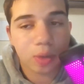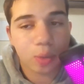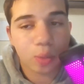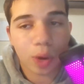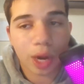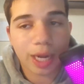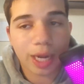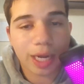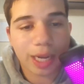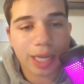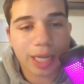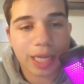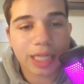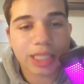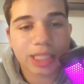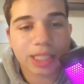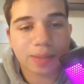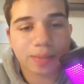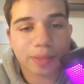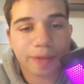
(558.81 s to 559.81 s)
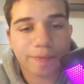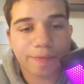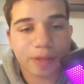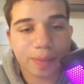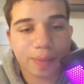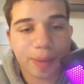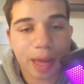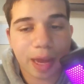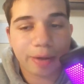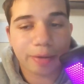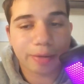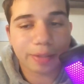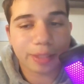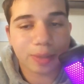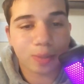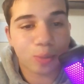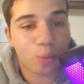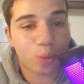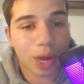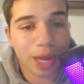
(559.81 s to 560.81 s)
Why not get some lefty batters?
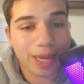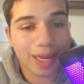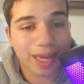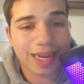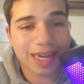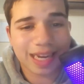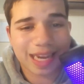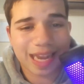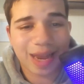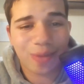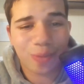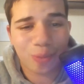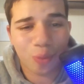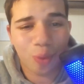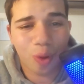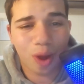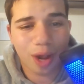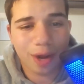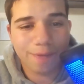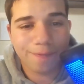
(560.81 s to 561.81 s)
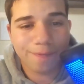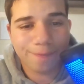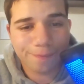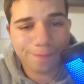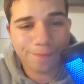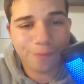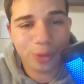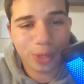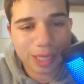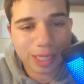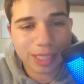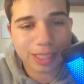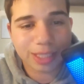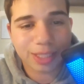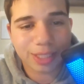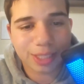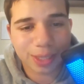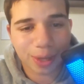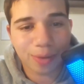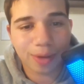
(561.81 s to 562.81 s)
And why not get Juan freaking
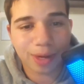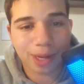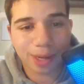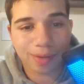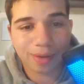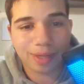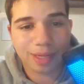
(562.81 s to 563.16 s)
Soto?